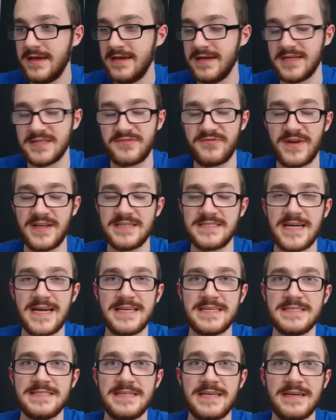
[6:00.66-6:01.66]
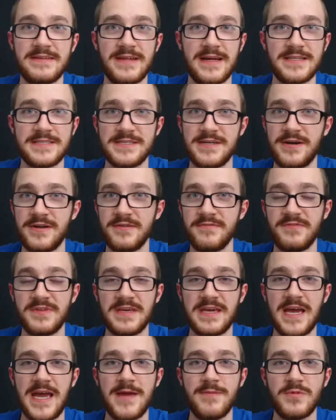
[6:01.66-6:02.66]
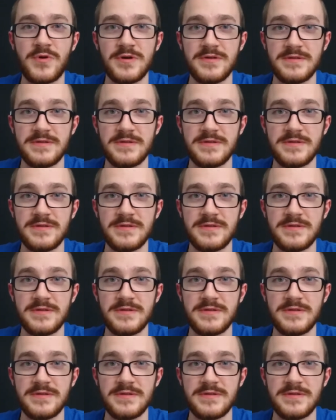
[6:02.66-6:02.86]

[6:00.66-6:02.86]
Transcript: is fantastic. That's kind of the game,